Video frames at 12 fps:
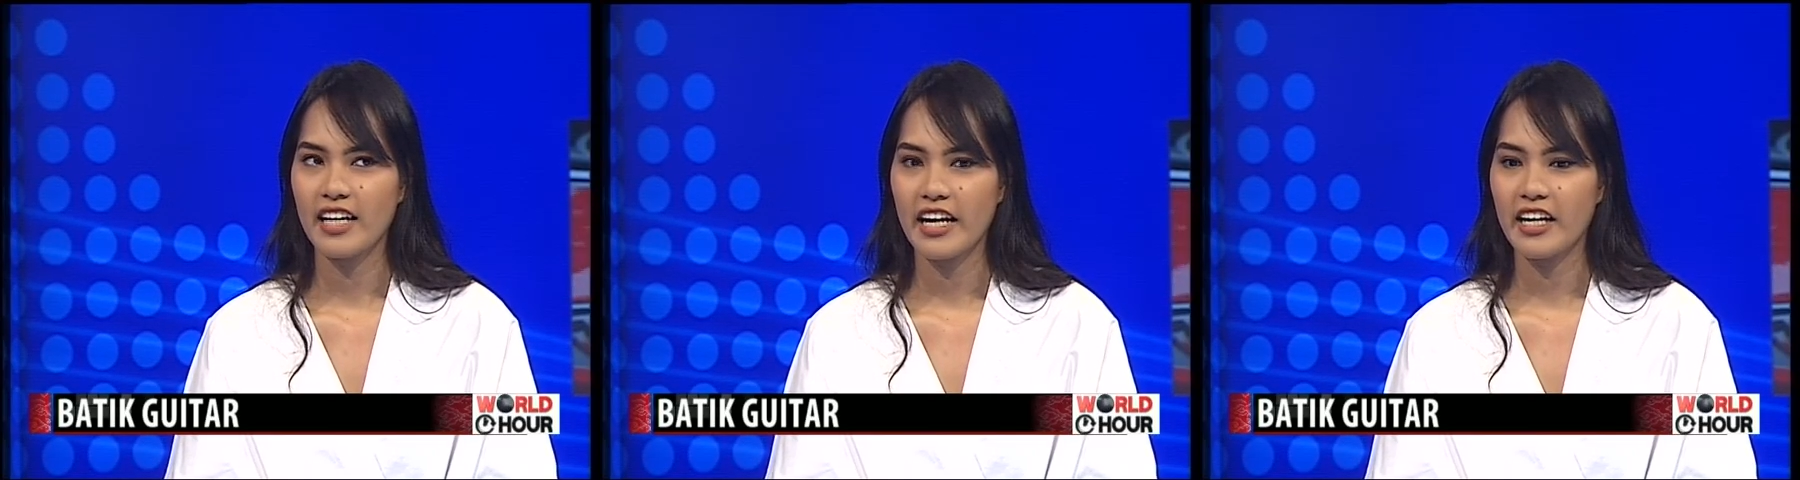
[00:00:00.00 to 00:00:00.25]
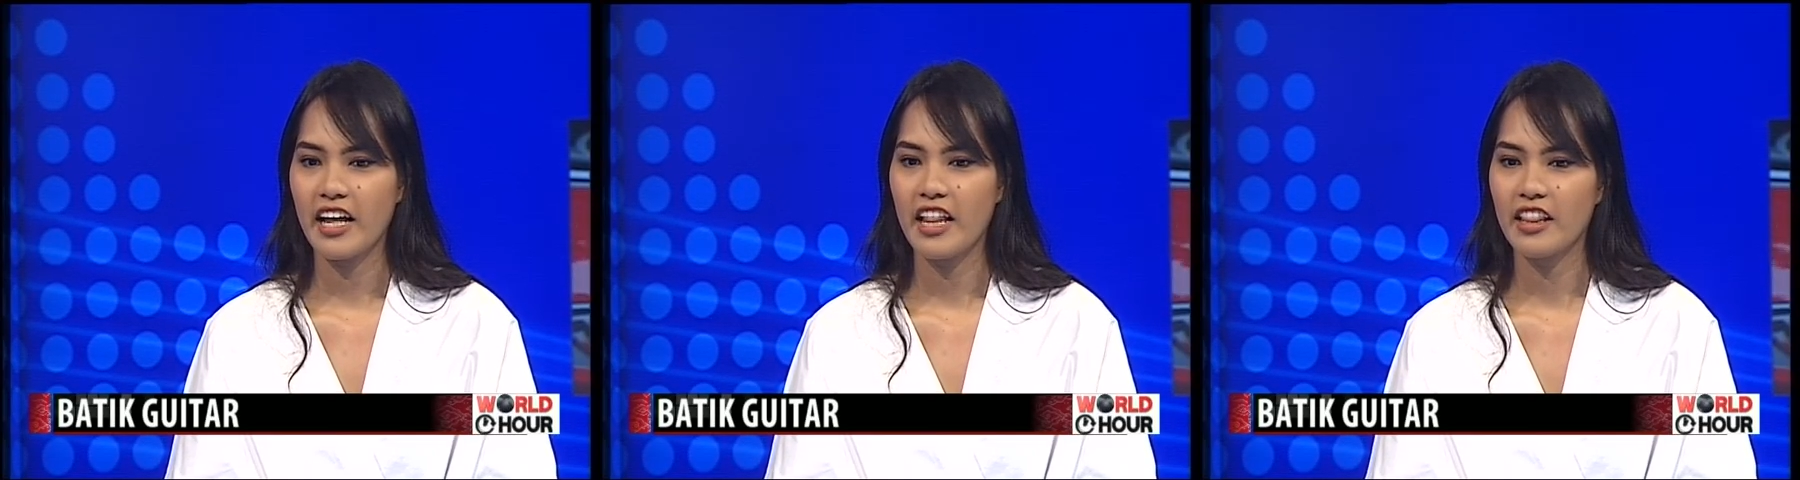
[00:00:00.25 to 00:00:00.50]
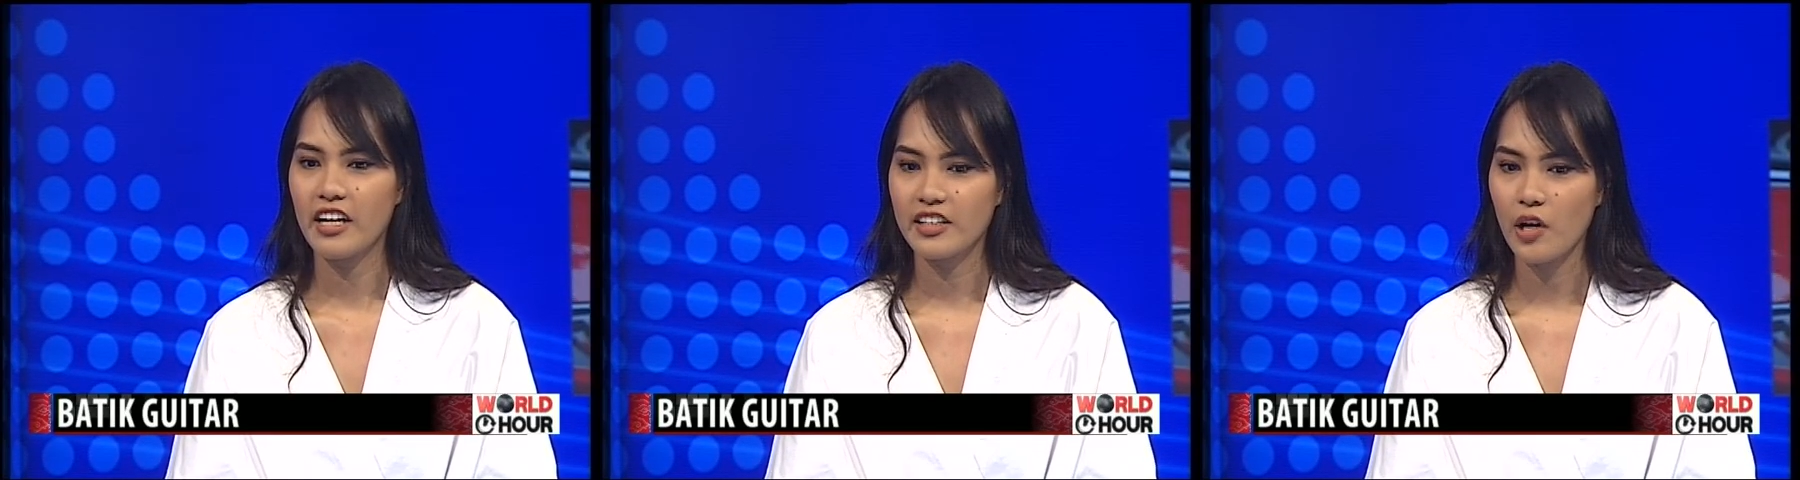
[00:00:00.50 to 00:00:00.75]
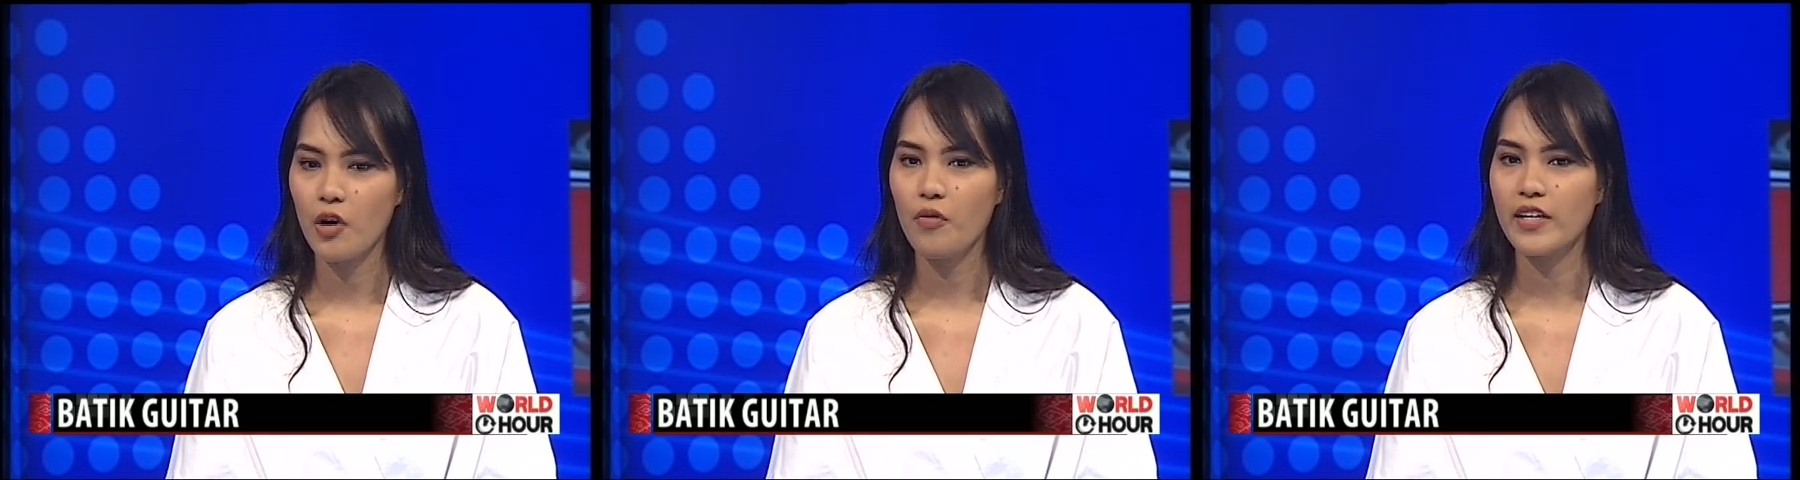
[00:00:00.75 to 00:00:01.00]
Like,
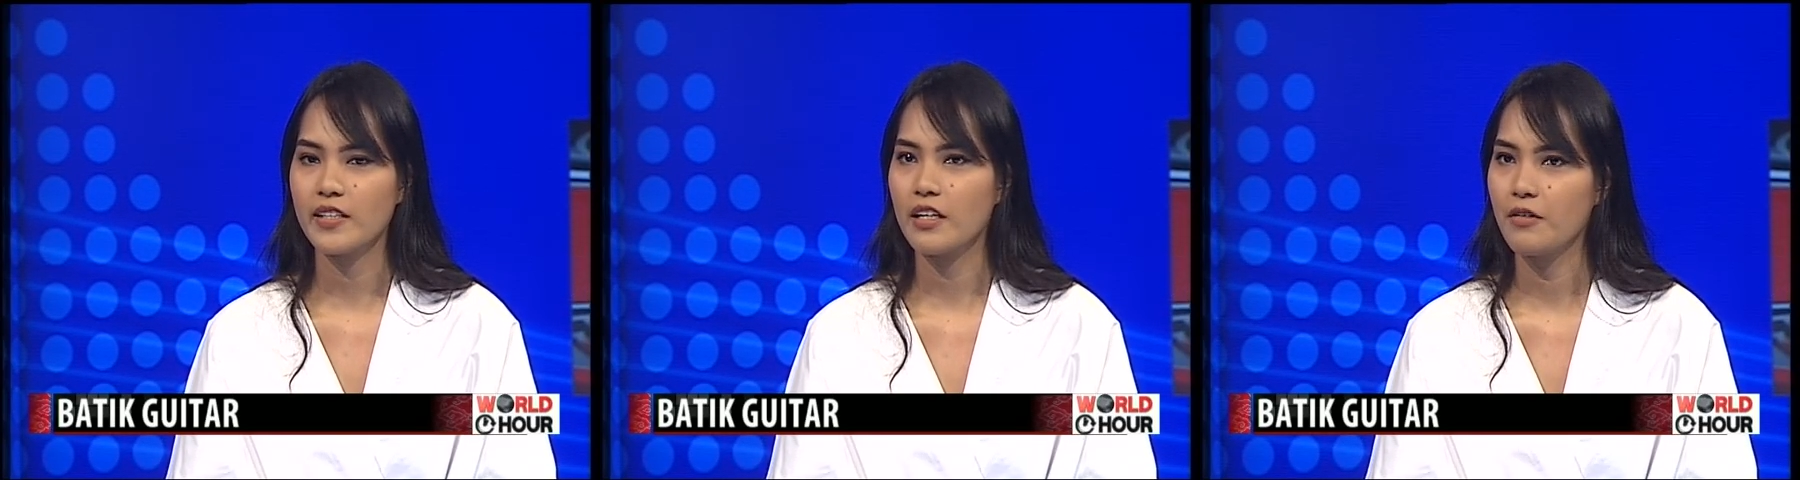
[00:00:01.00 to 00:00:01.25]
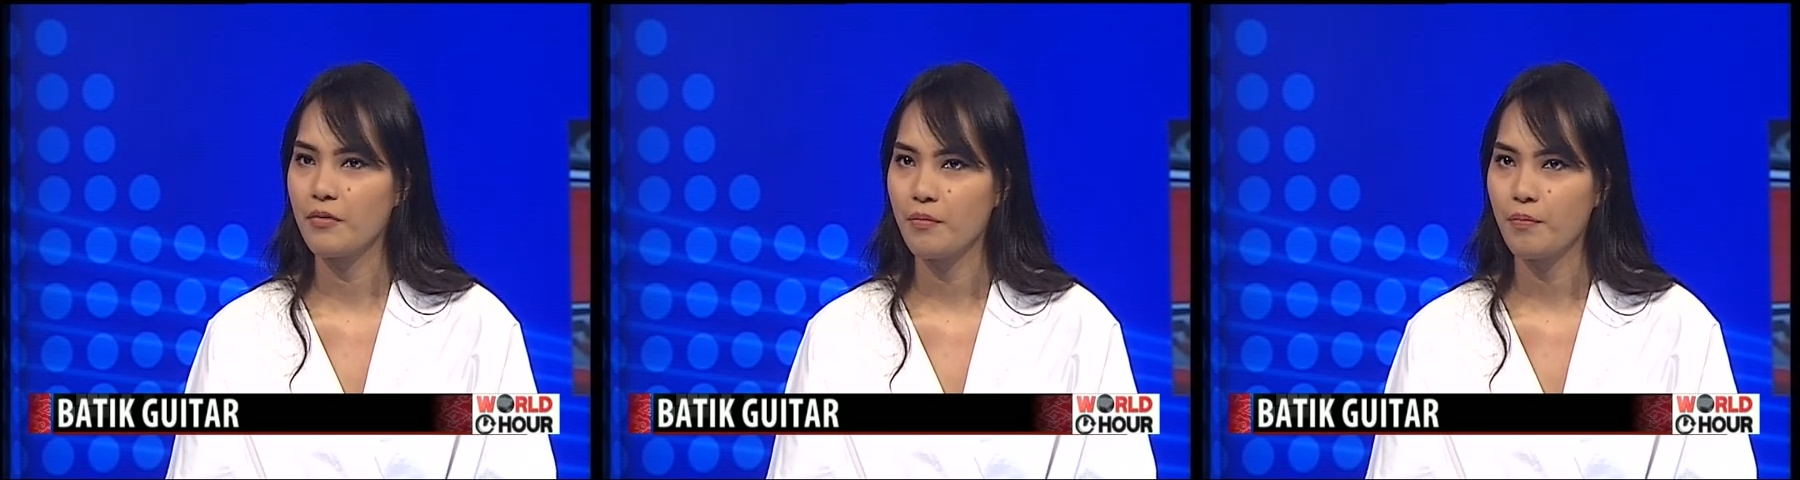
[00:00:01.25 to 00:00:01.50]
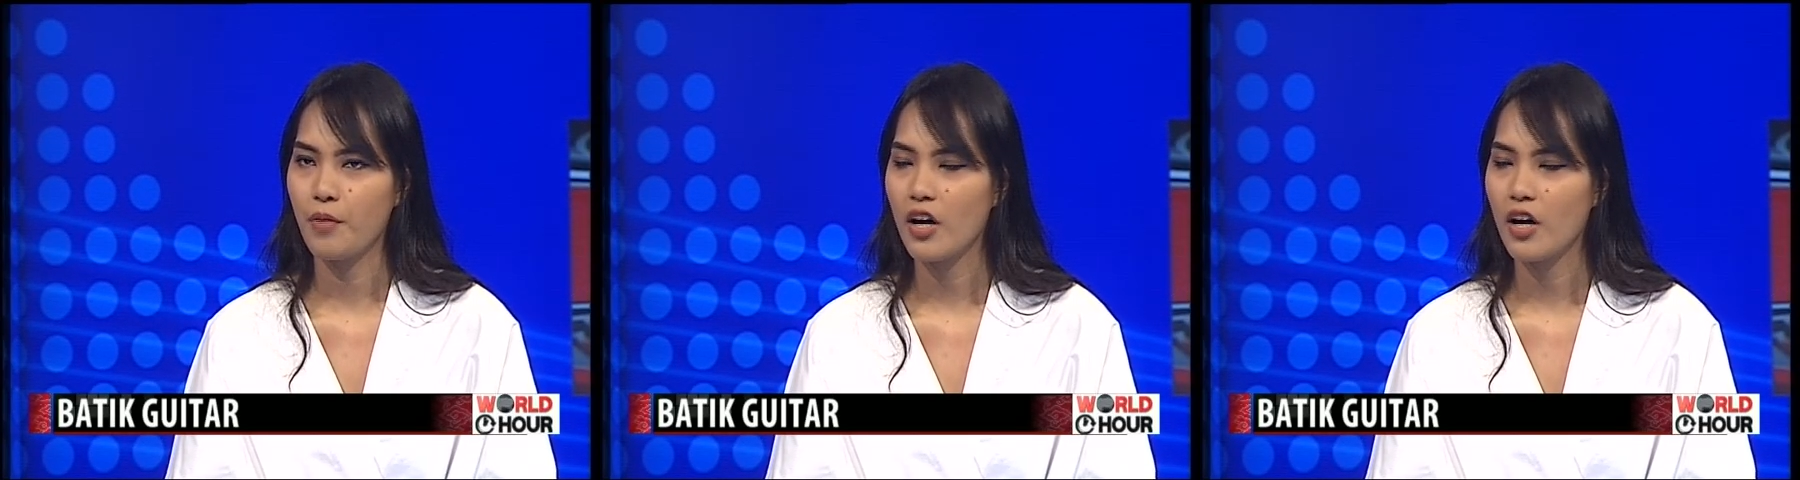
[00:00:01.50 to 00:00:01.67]
there's always a